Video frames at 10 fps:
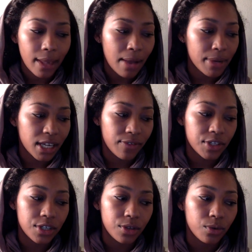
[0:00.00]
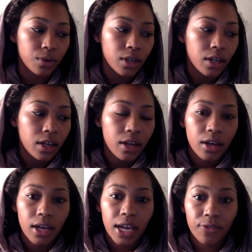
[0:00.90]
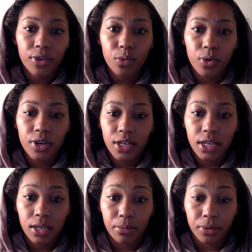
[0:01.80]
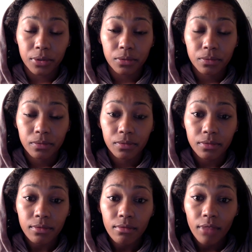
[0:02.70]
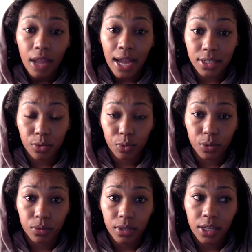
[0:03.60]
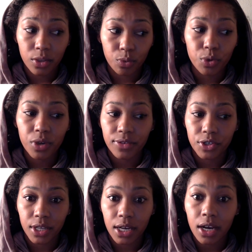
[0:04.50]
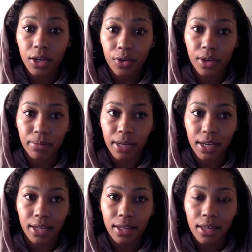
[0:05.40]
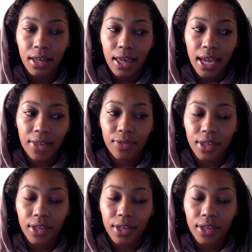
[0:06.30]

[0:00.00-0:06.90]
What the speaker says: I'm going to give it to you. Every word in Hebrew has a root, and the root gives you the concrete meaning, and